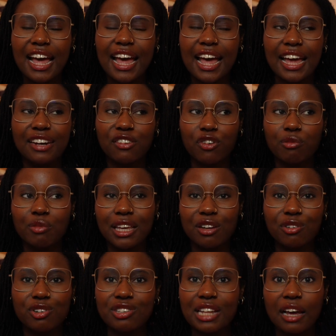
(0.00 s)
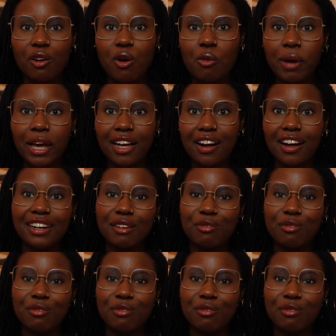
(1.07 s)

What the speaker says: And for me, it was like, oh my God,